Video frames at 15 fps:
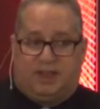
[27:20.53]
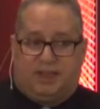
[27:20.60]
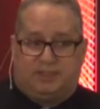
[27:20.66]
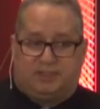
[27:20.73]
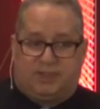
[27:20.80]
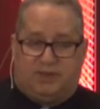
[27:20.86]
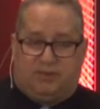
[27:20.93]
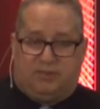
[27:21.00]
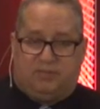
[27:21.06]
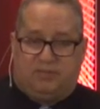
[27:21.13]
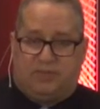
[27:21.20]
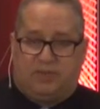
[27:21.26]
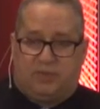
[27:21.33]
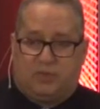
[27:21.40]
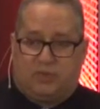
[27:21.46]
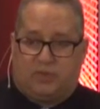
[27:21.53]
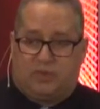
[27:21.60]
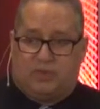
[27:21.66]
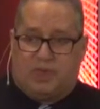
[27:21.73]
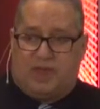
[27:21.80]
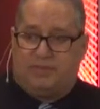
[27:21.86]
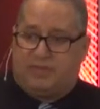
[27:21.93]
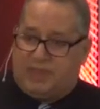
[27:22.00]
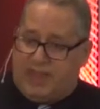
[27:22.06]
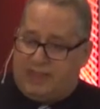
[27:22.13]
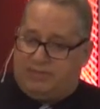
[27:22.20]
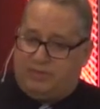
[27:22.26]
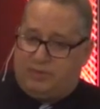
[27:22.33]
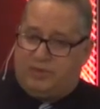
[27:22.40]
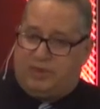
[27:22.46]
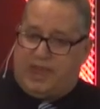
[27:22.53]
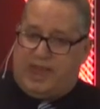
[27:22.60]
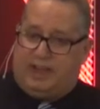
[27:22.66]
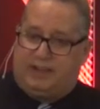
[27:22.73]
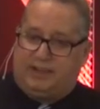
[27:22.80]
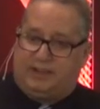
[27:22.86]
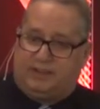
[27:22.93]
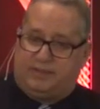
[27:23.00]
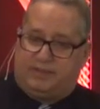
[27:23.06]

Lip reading: And so I'm thankful that